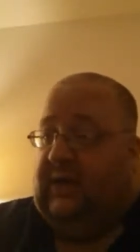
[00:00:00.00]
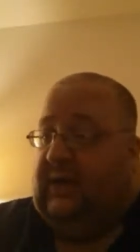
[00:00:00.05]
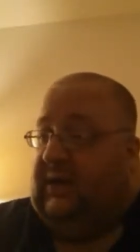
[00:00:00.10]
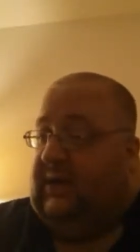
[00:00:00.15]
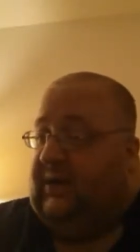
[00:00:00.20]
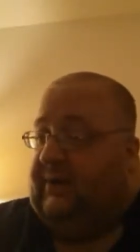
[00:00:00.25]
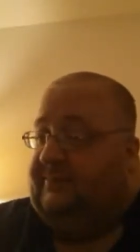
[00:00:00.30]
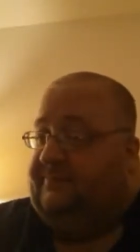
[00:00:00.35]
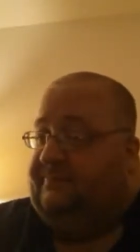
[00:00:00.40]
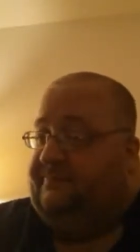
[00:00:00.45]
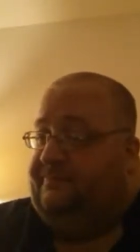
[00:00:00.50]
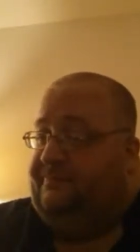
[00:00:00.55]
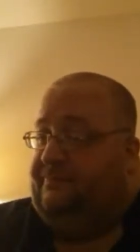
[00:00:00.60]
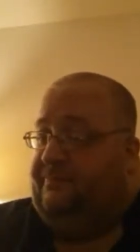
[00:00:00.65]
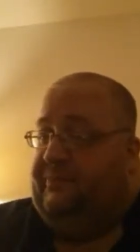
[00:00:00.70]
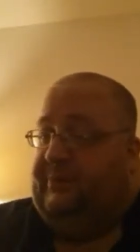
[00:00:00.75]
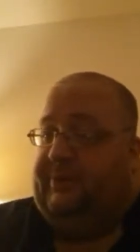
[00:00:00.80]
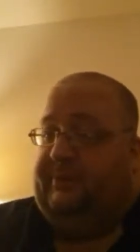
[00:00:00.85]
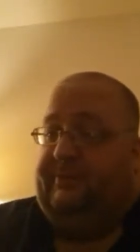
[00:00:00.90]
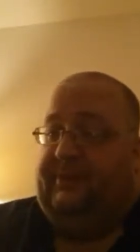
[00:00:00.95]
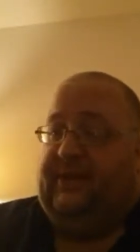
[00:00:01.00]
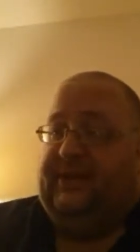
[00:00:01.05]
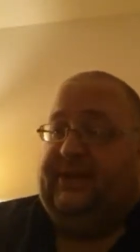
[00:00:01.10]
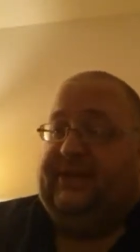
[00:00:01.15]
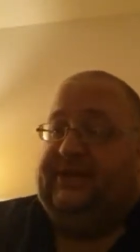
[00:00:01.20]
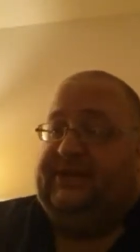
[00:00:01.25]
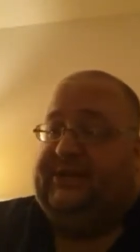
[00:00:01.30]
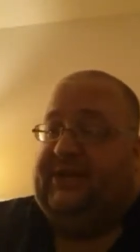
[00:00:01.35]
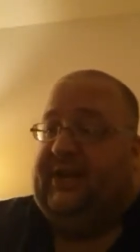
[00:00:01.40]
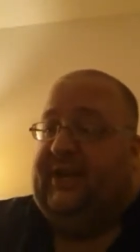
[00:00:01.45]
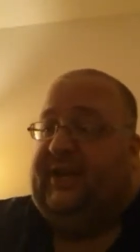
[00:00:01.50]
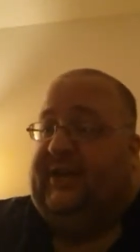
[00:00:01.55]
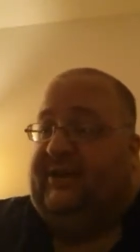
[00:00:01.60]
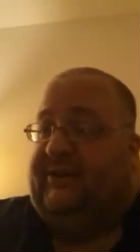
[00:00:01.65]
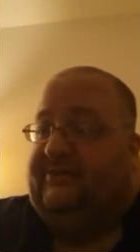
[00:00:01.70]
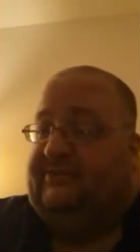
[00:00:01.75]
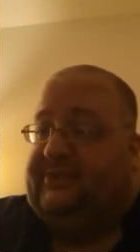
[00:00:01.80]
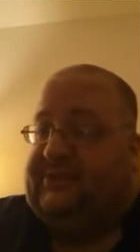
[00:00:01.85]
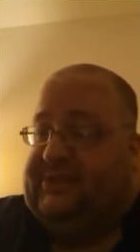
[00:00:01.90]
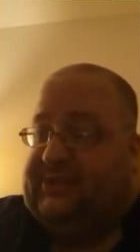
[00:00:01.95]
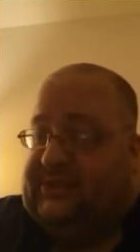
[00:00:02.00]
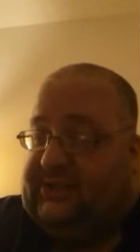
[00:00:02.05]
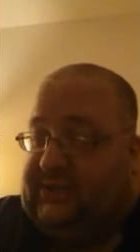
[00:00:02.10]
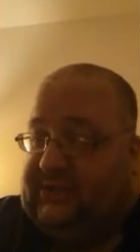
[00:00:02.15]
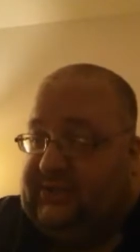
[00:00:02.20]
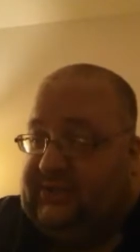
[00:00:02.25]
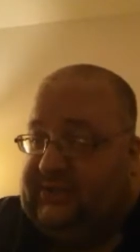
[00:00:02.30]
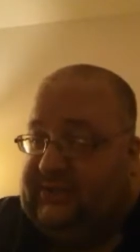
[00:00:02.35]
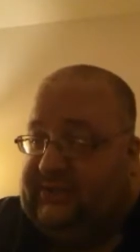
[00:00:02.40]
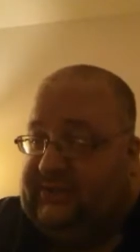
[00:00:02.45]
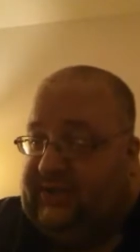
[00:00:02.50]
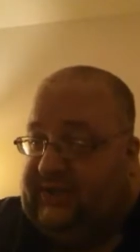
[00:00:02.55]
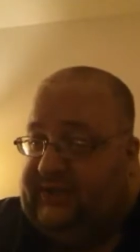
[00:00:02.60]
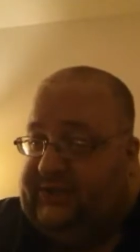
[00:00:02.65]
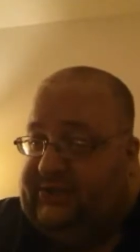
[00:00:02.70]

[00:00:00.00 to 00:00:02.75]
Um, but Mickey James uh,